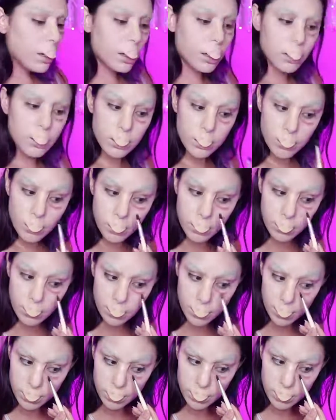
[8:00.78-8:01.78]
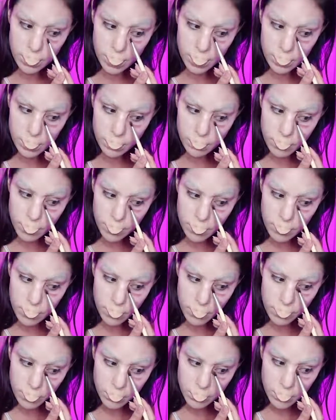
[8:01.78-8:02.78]
onto the insides of the
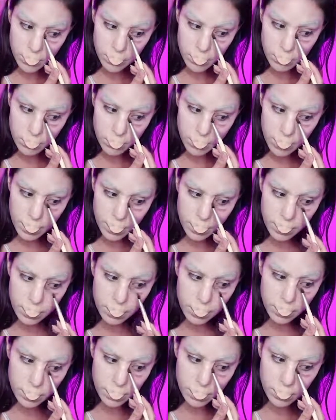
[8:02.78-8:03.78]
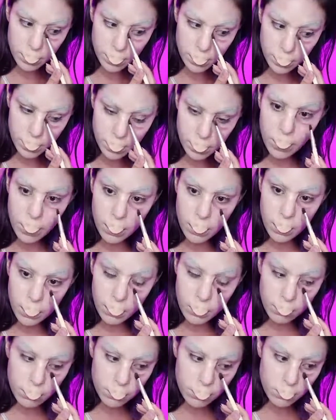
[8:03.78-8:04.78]
nose as well.
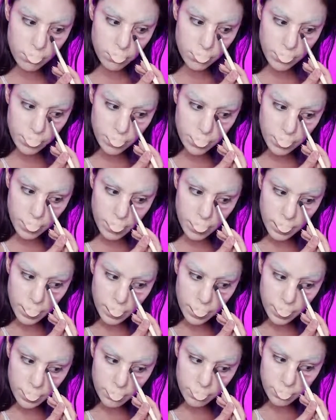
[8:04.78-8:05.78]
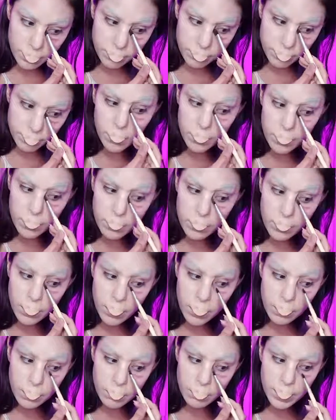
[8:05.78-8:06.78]
And hopefully this
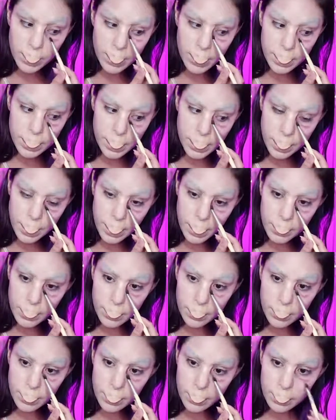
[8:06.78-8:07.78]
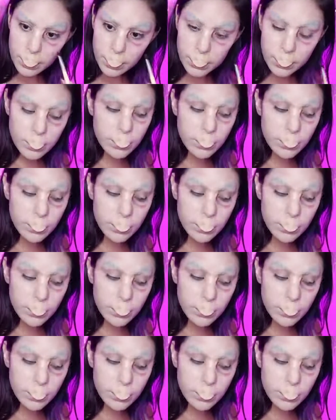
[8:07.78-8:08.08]
will help bring it together.